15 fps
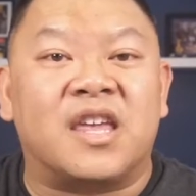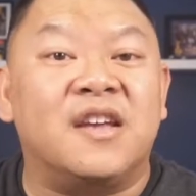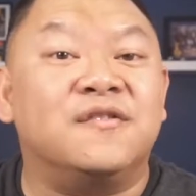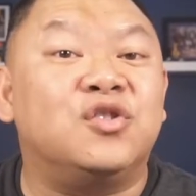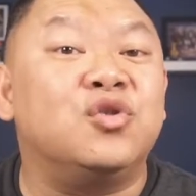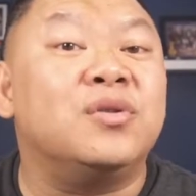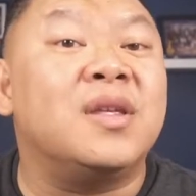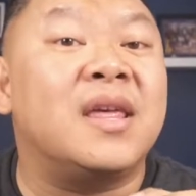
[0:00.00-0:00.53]

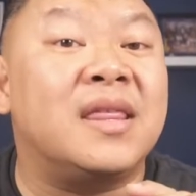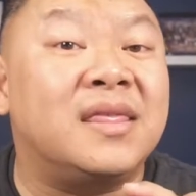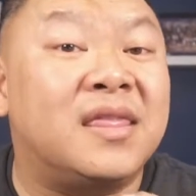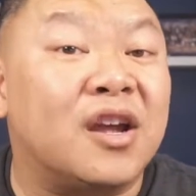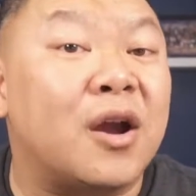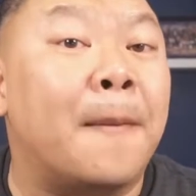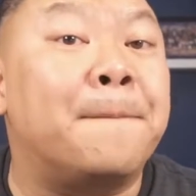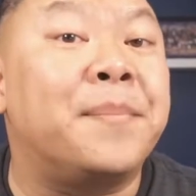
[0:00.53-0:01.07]
gives you
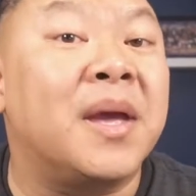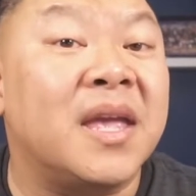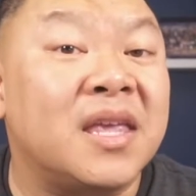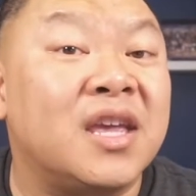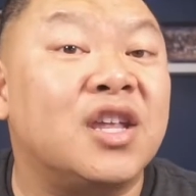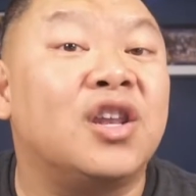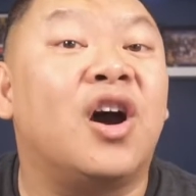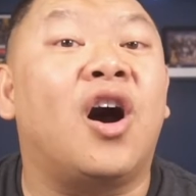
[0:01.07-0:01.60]
their
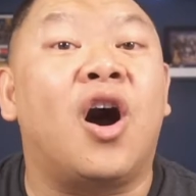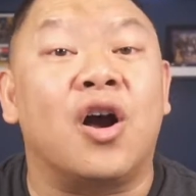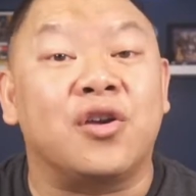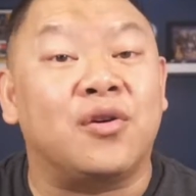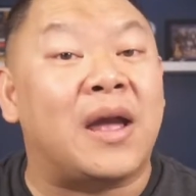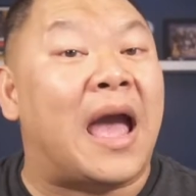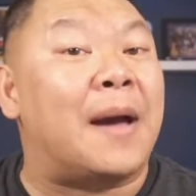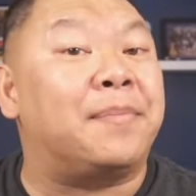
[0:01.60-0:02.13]
opinion
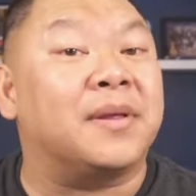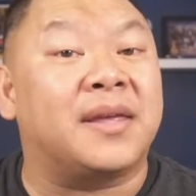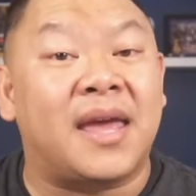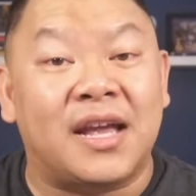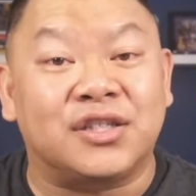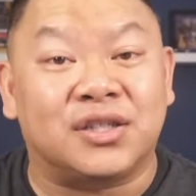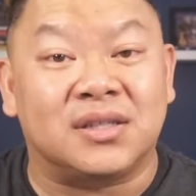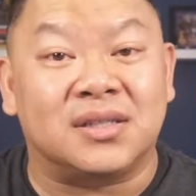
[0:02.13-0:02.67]
on your
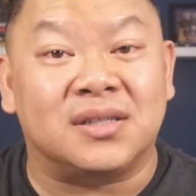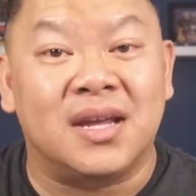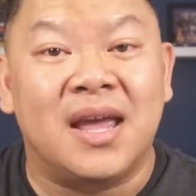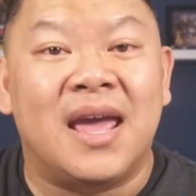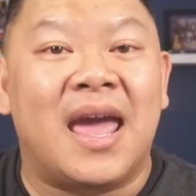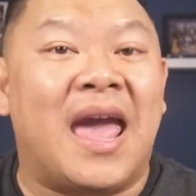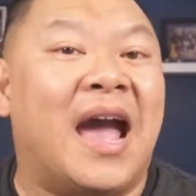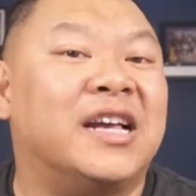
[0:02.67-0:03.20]
application.
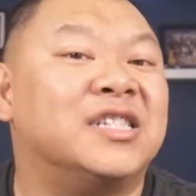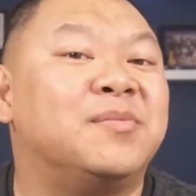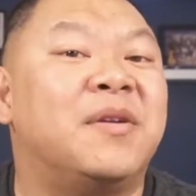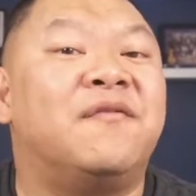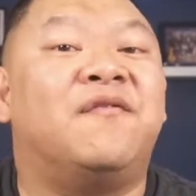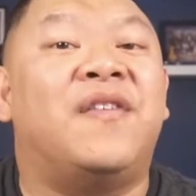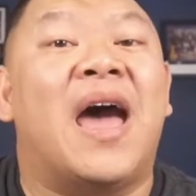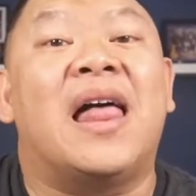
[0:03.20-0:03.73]
It hasn't
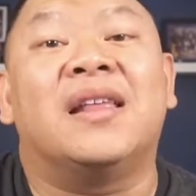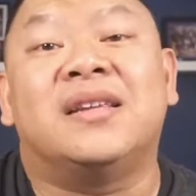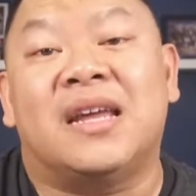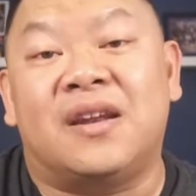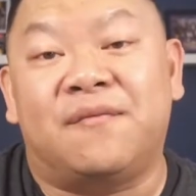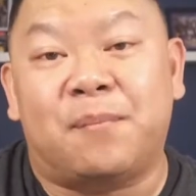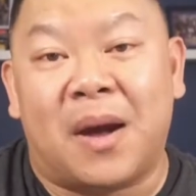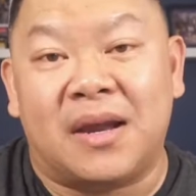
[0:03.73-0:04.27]
been
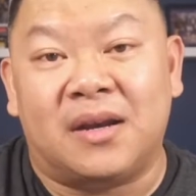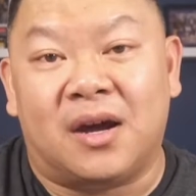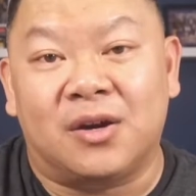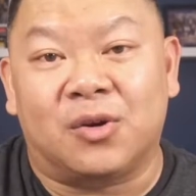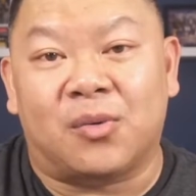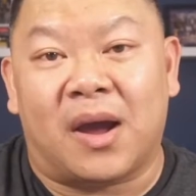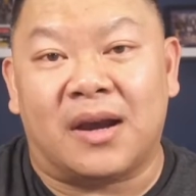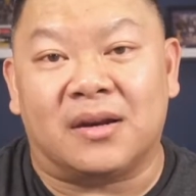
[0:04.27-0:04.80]
validated by an
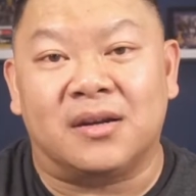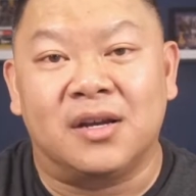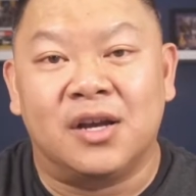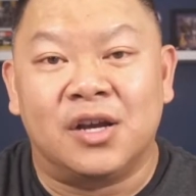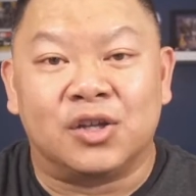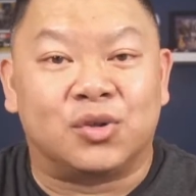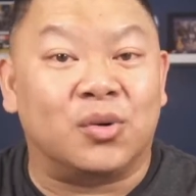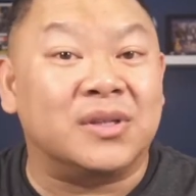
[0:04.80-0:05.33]
underwriter.
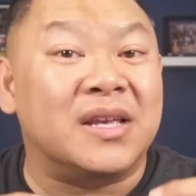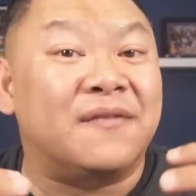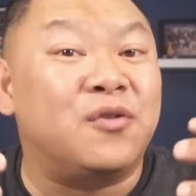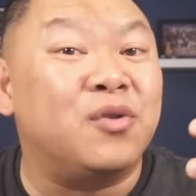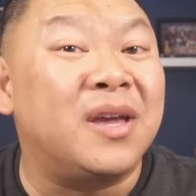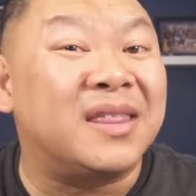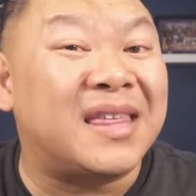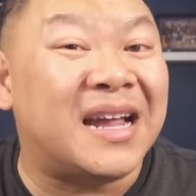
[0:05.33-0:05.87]
So if
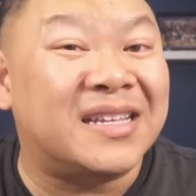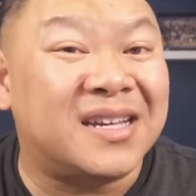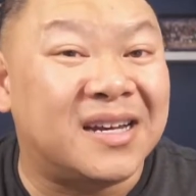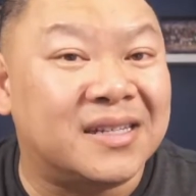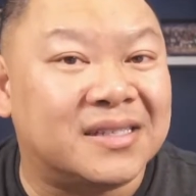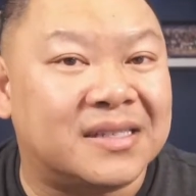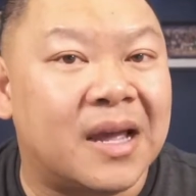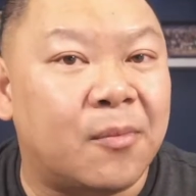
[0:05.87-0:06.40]
you get that
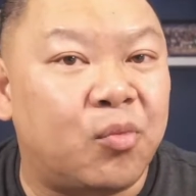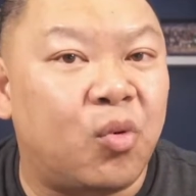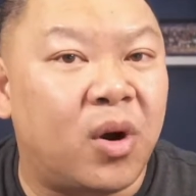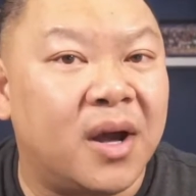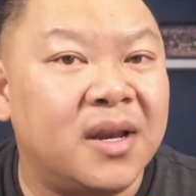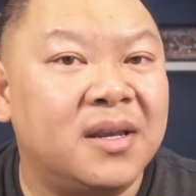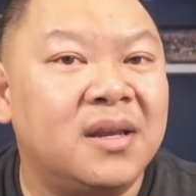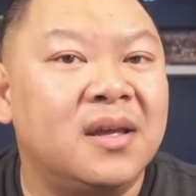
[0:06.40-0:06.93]
done in step
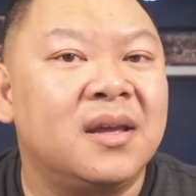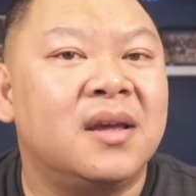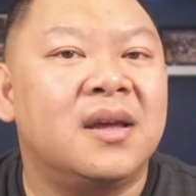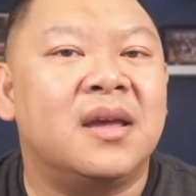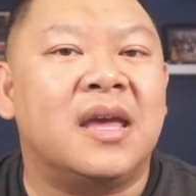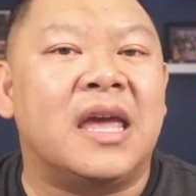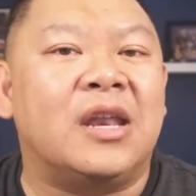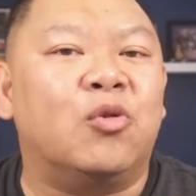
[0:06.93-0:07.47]
one,
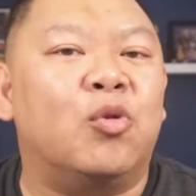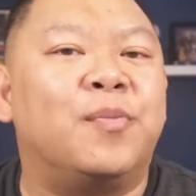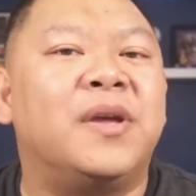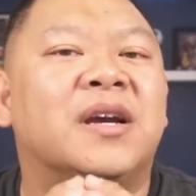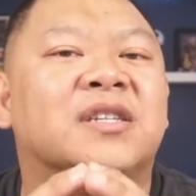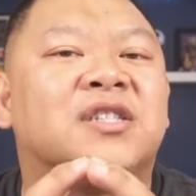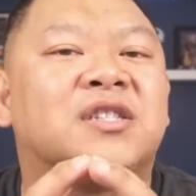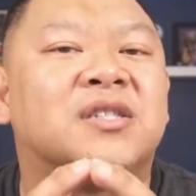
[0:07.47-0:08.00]
it will
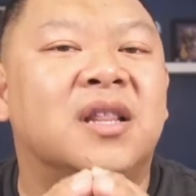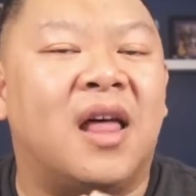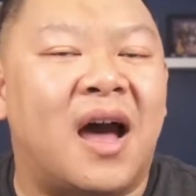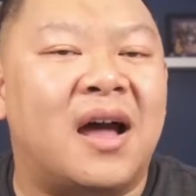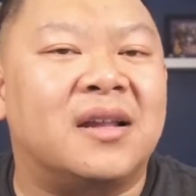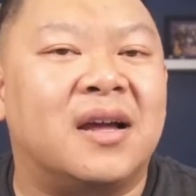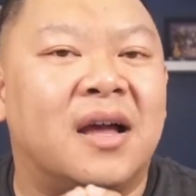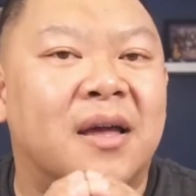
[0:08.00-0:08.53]
be a
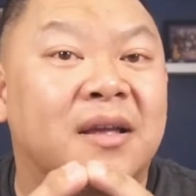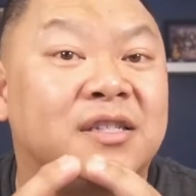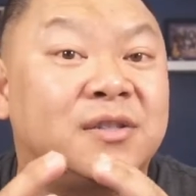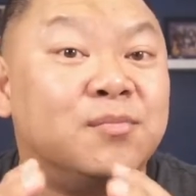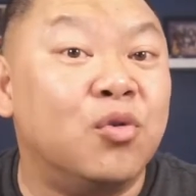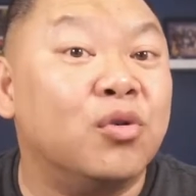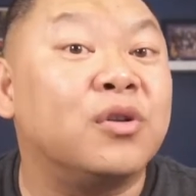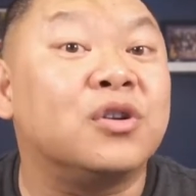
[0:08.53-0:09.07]

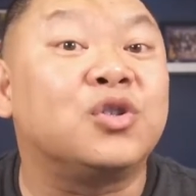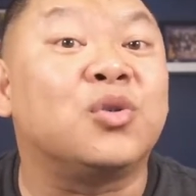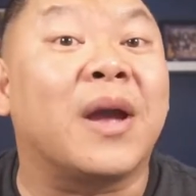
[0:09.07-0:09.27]
smoother